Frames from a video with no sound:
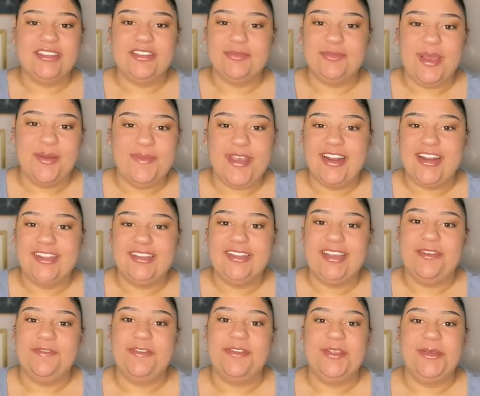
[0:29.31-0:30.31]
of my
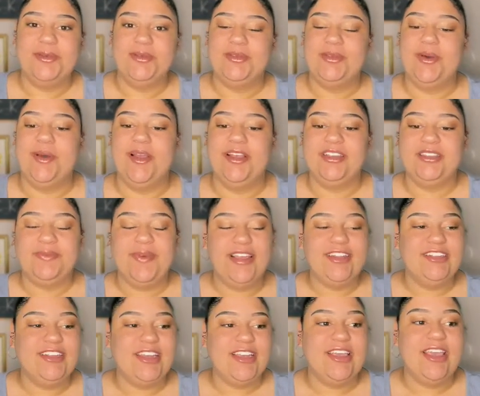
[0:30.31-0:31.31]
pregnancy for those who are
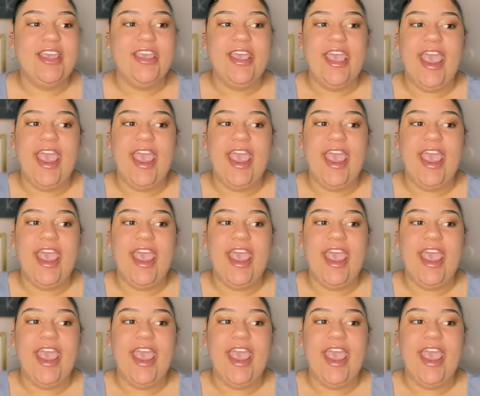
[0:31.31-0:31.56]
expecting